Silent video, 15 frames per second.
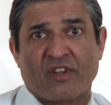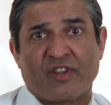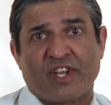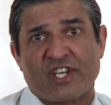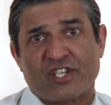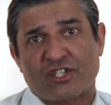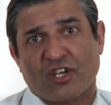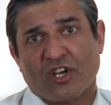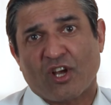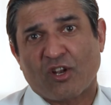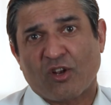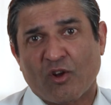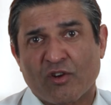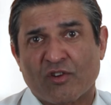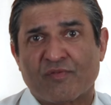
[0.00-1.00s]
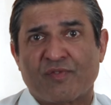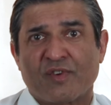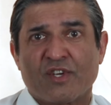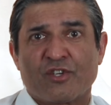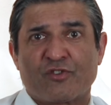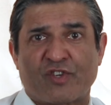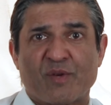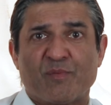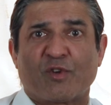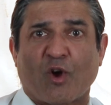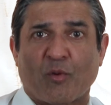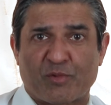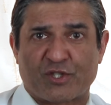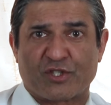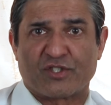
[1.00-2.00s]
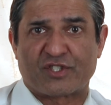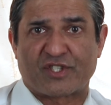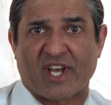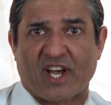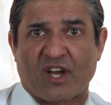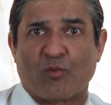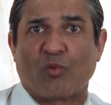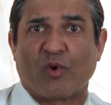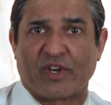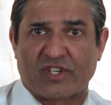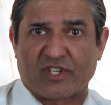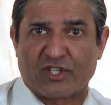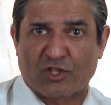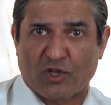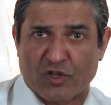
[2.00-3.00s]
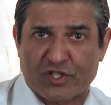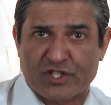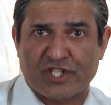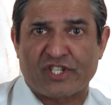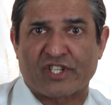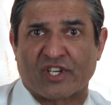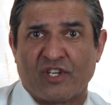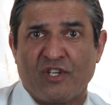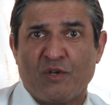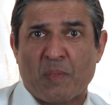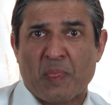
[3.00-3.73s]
there's a lot of treatment options that one can consider,